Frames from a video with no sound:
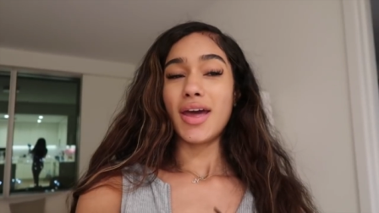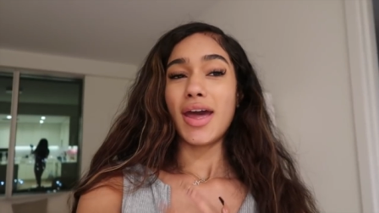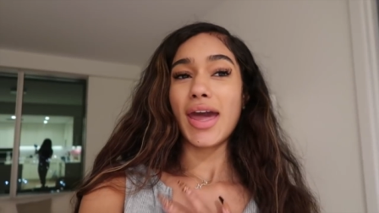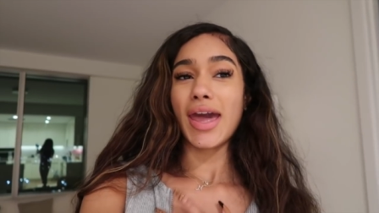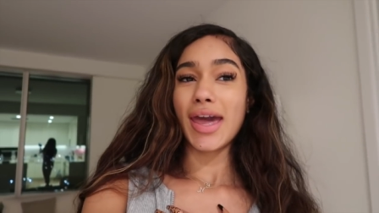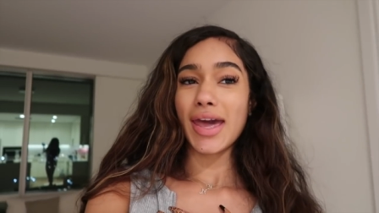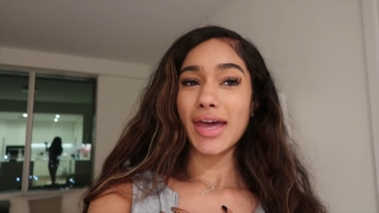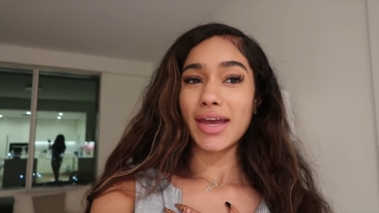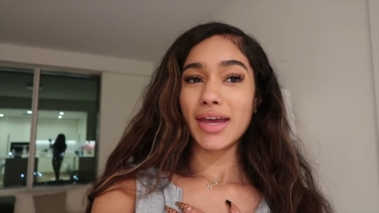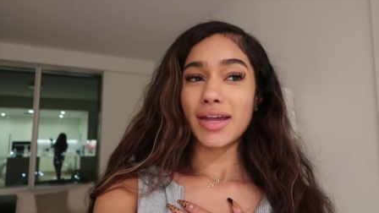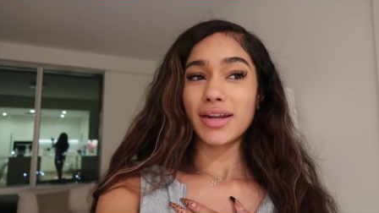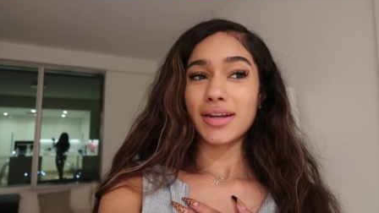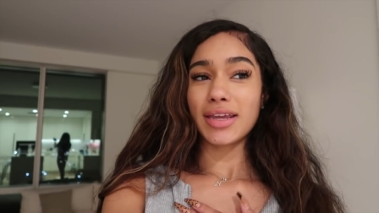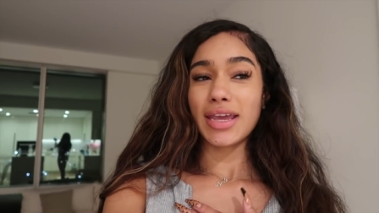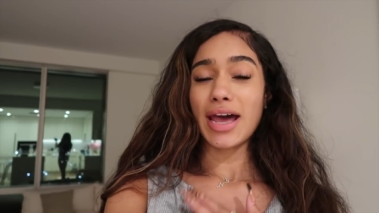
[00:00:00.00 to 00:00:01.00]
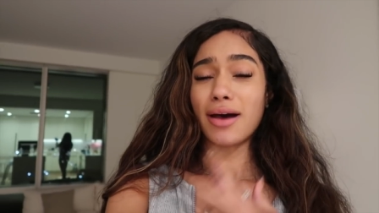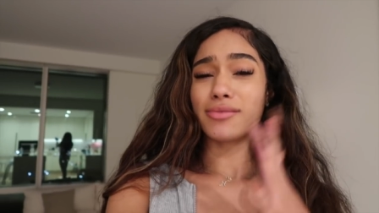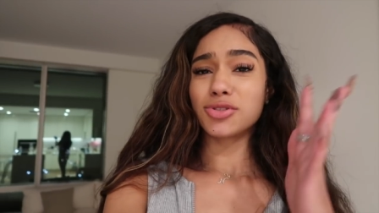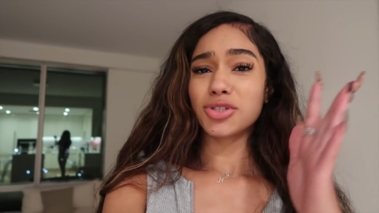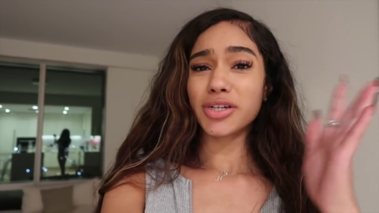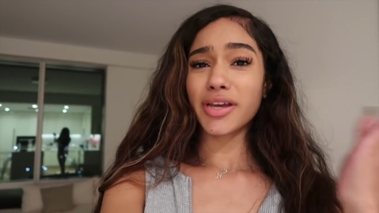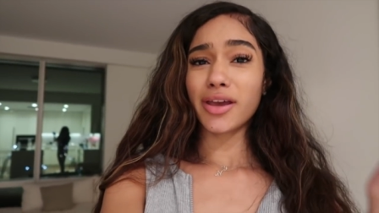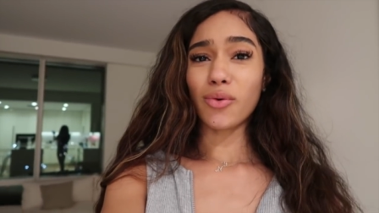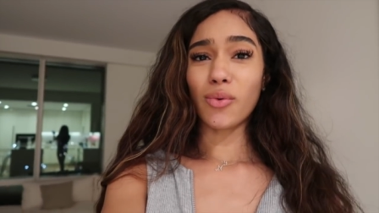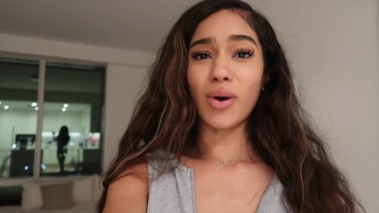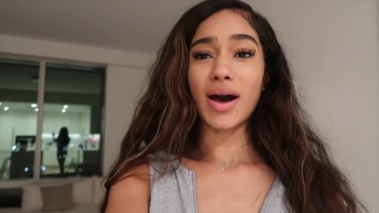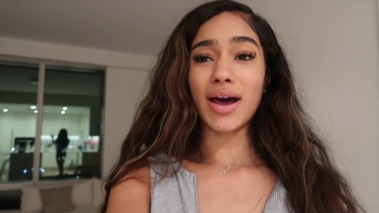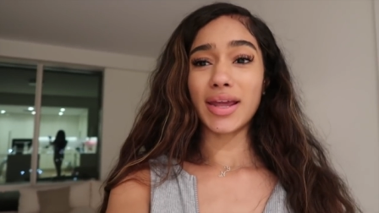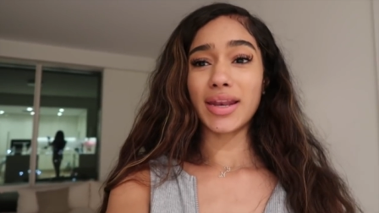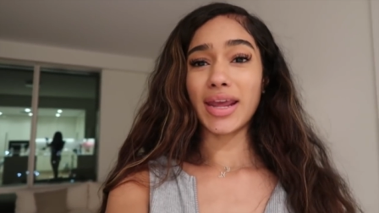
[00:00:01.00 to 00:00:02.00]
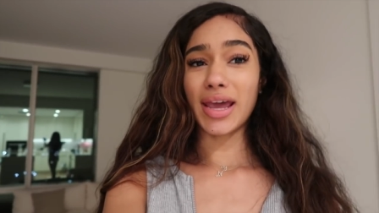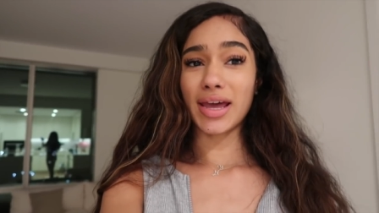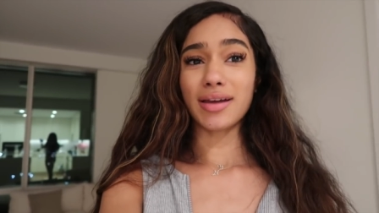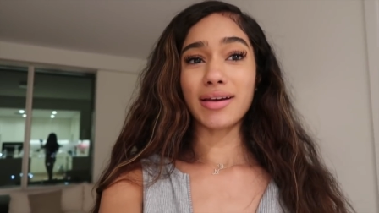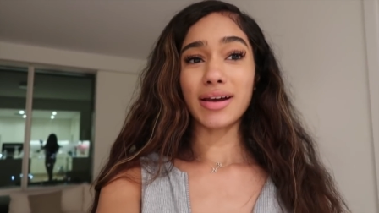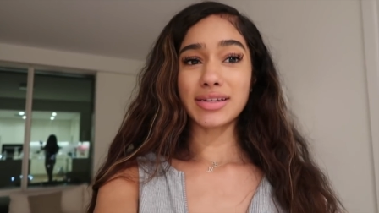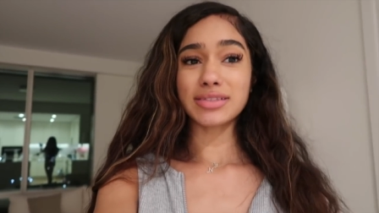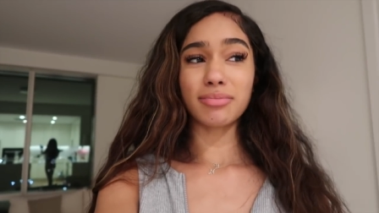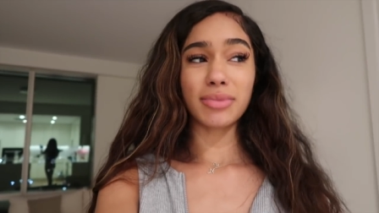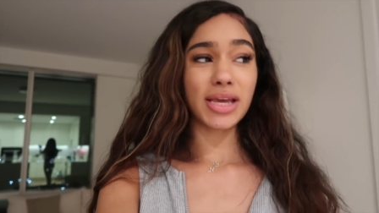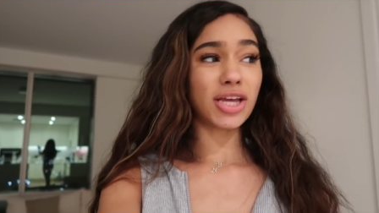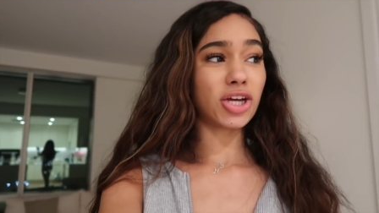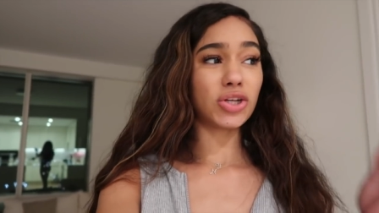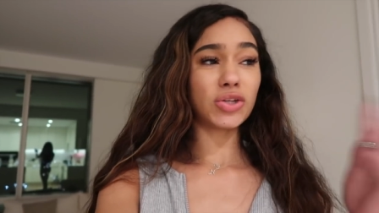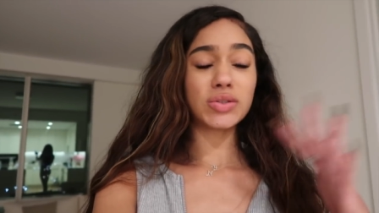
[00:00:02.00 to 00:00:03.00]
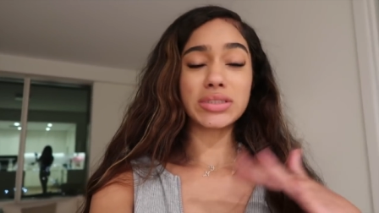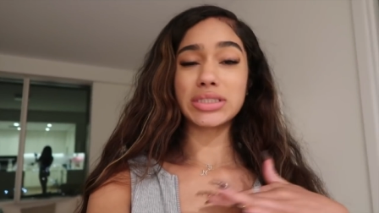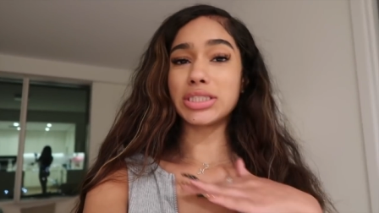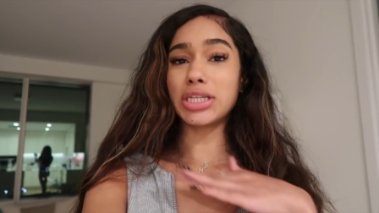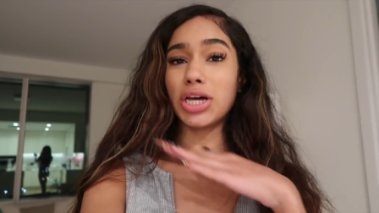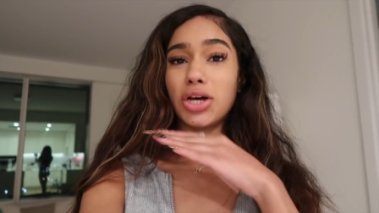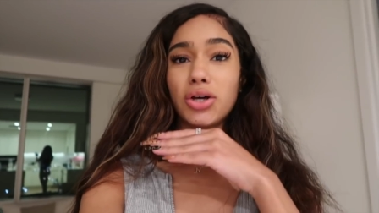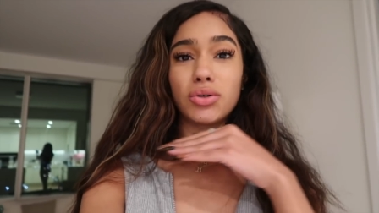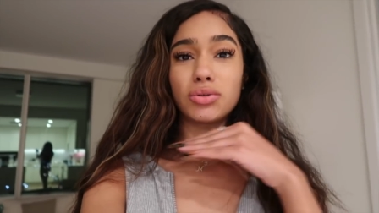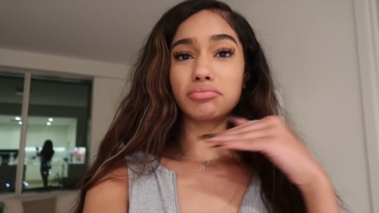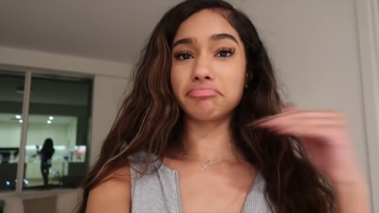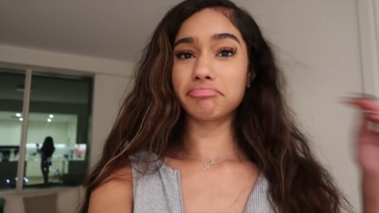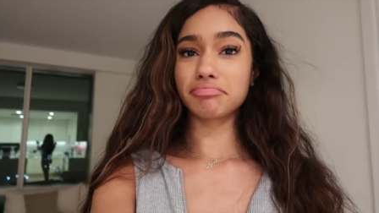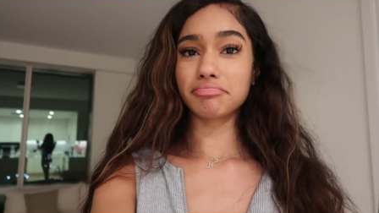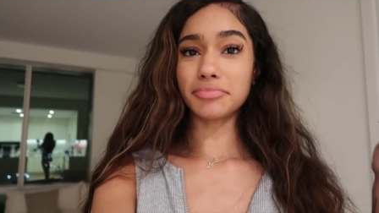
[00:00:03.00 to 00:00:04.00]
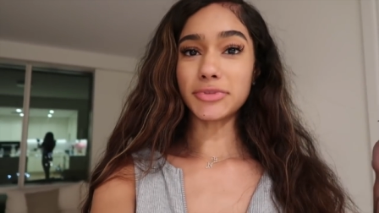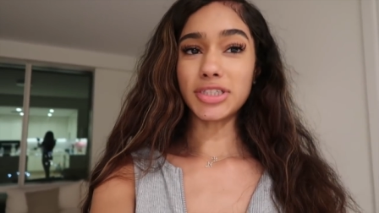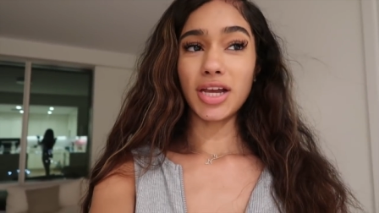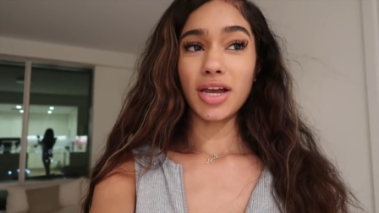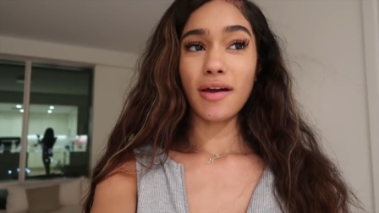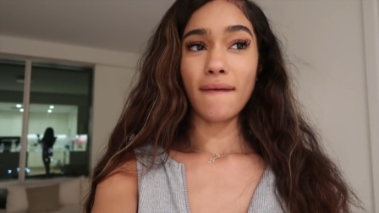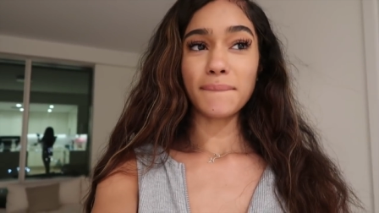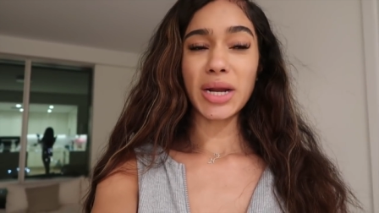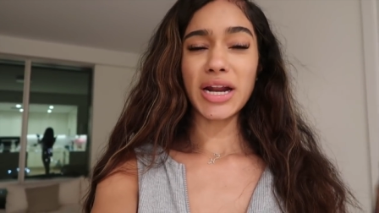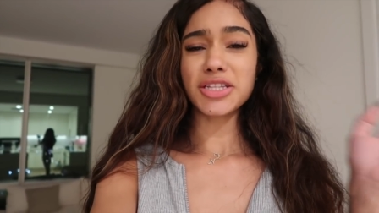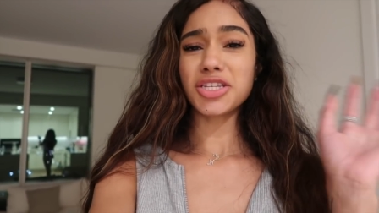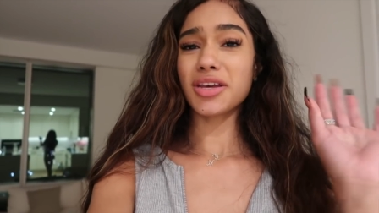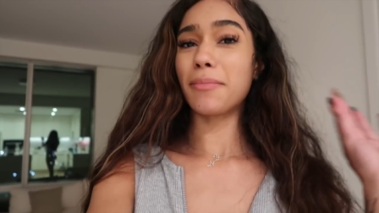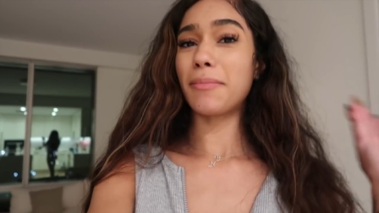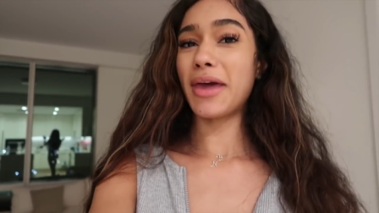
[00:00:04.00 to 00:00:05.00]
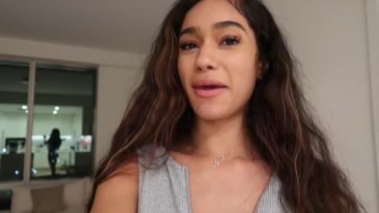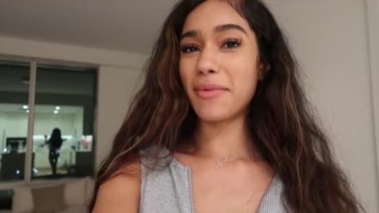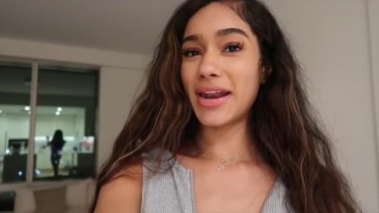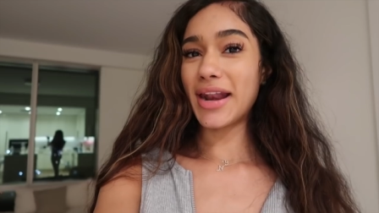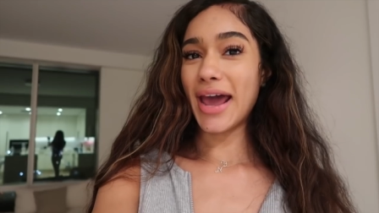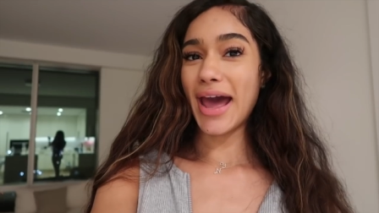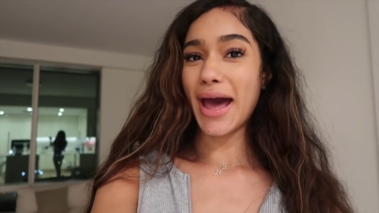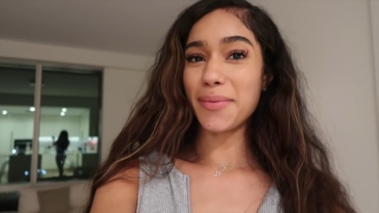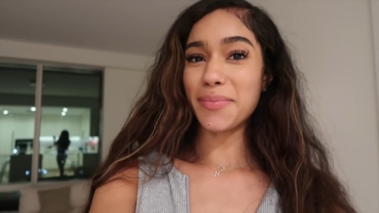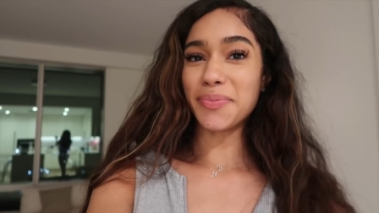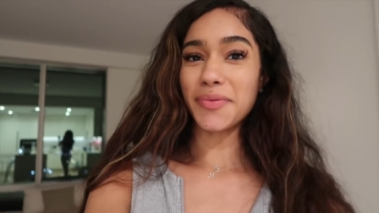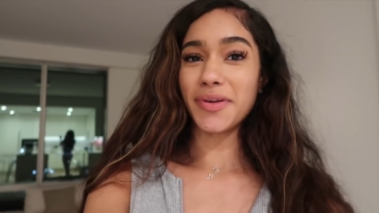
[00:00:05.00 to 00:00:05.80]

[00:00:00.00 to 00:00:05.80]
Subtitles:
and yeah, I was drinking wine and Casamigos, so but I took a baby nap